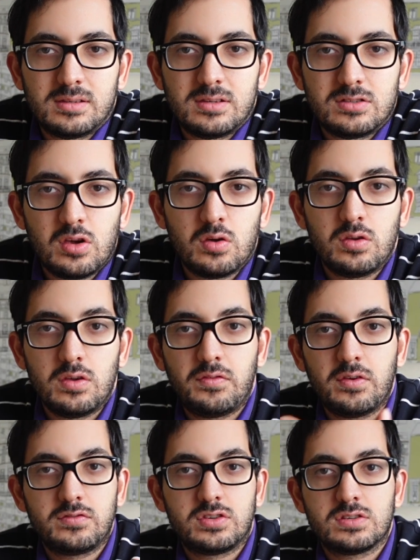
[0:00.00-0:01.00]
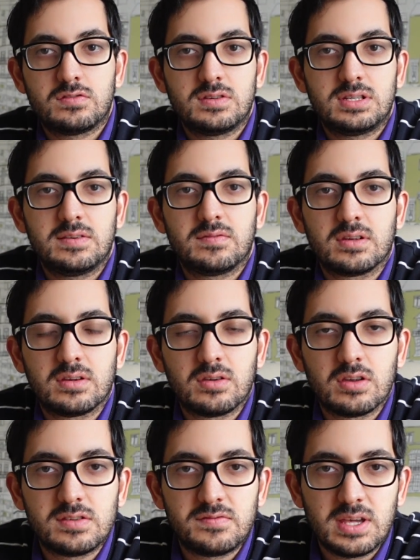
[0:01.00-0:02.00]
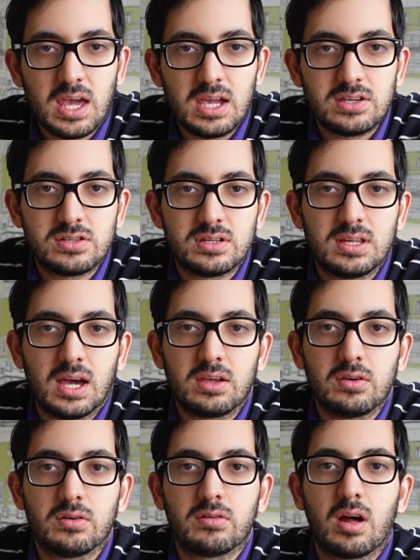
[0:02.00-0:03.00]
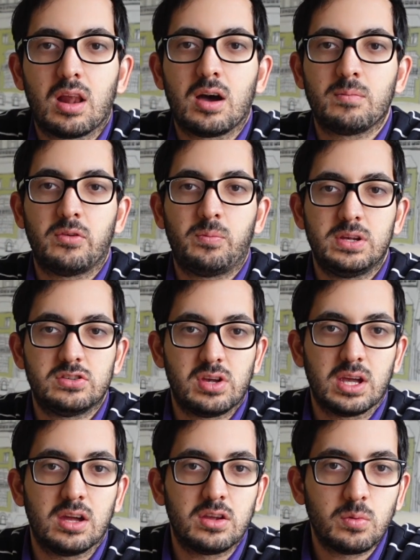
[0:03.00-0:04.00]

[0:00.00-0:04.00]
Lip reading: So if you've just received a notification that your alarm has been triggered,